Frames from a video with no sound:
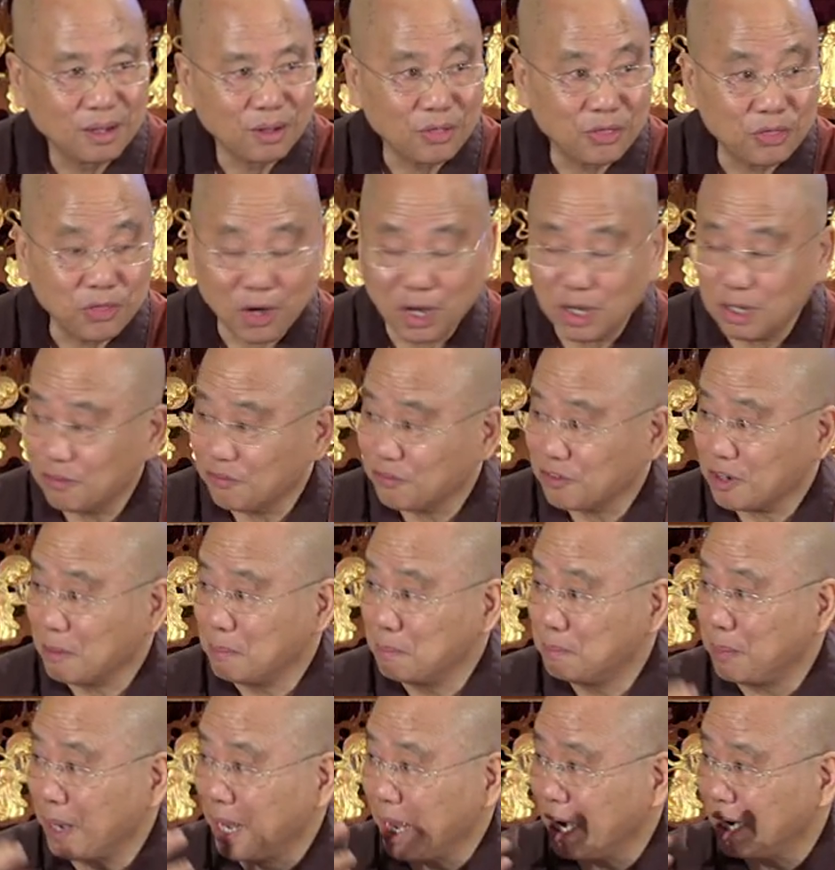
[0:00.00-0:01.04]
Thought of
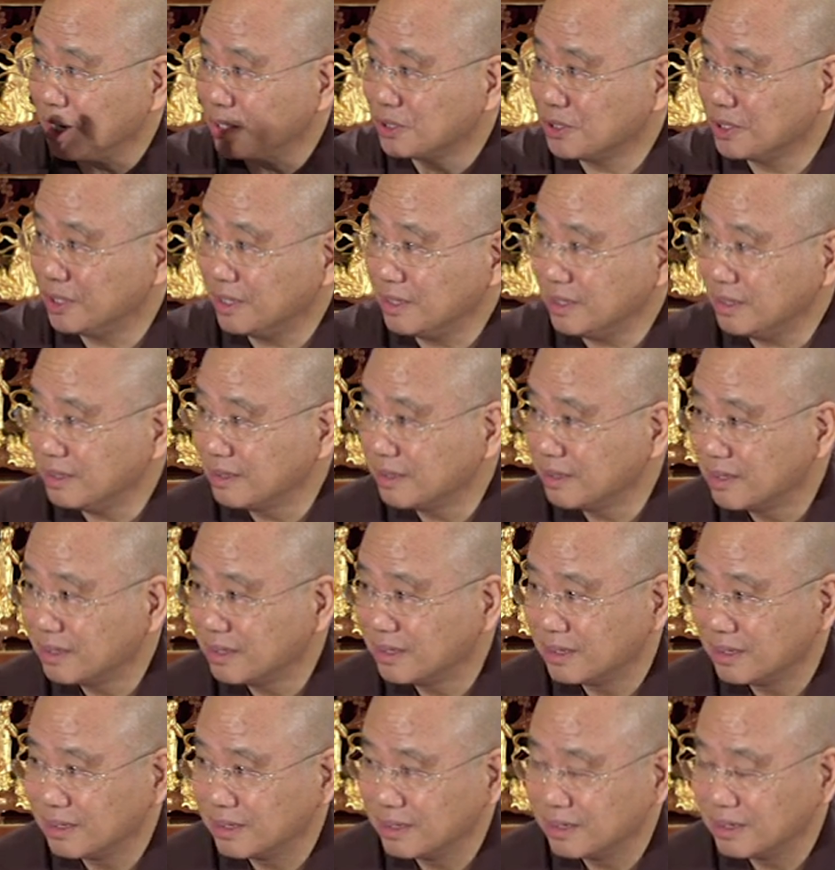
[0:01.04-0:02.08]
compassion?
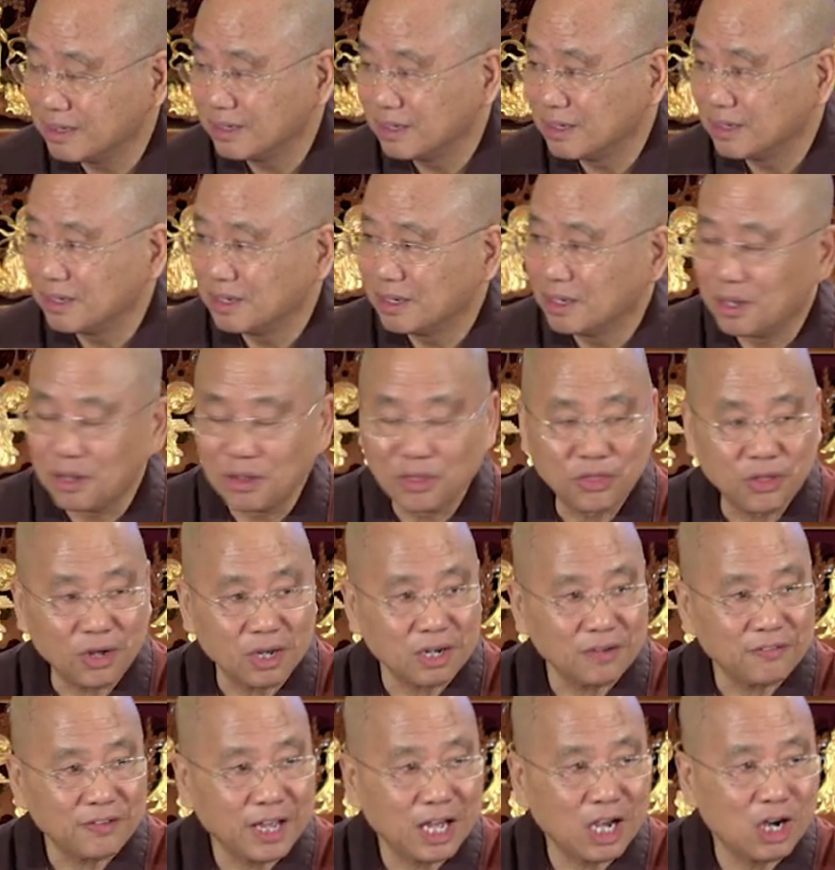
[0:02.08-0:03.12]

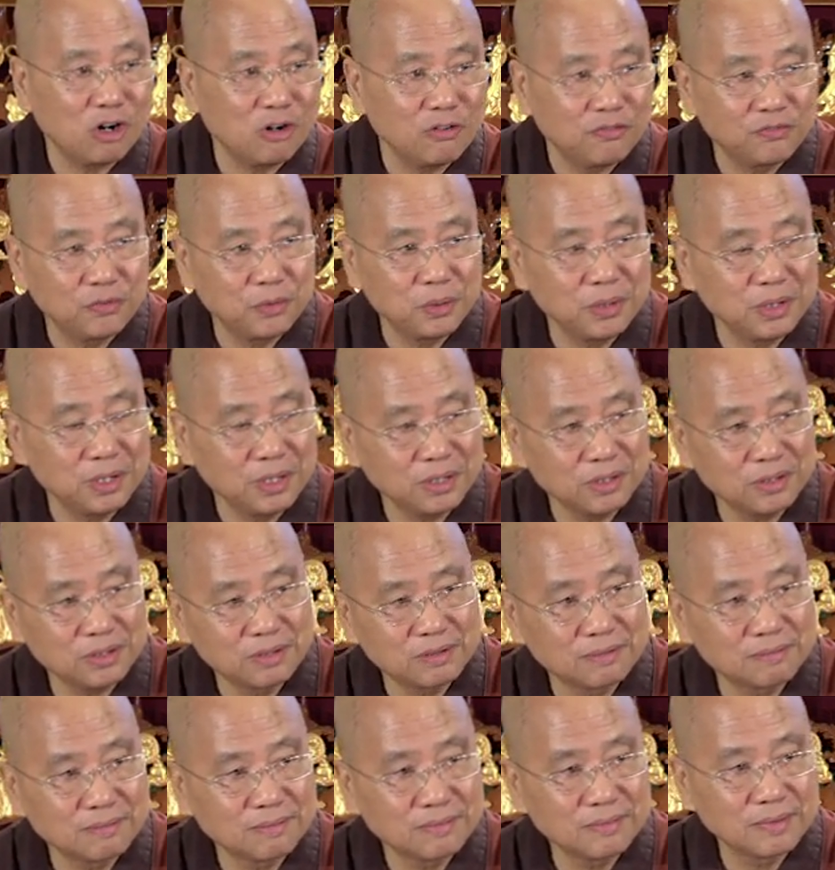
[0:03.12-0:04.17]
Thought of
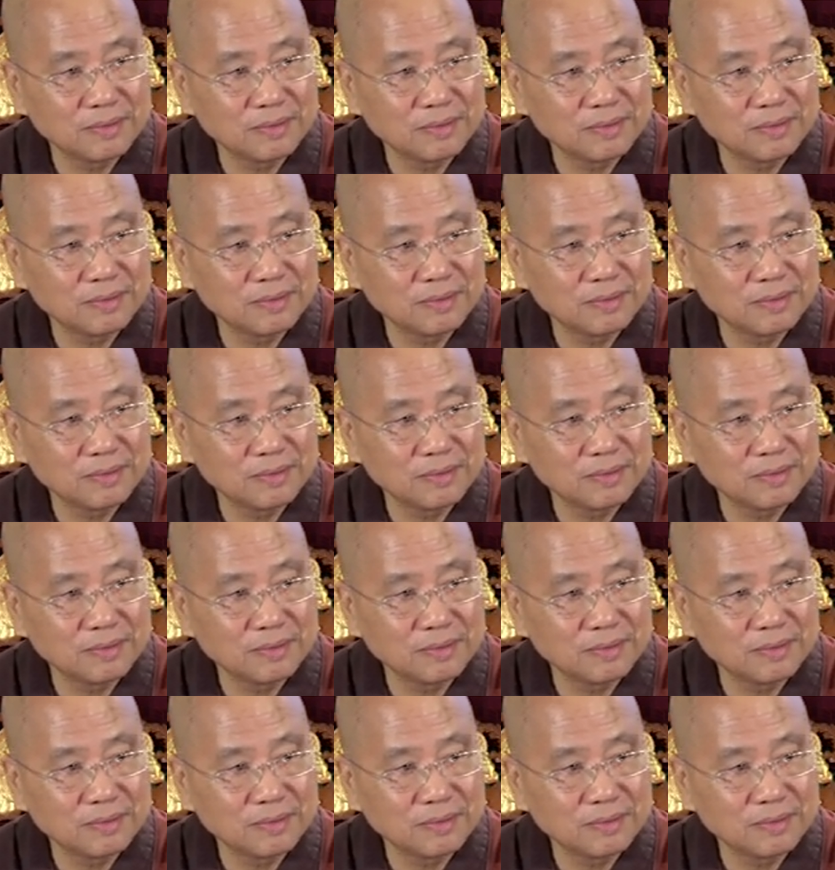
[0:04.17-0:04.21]
helpfulness,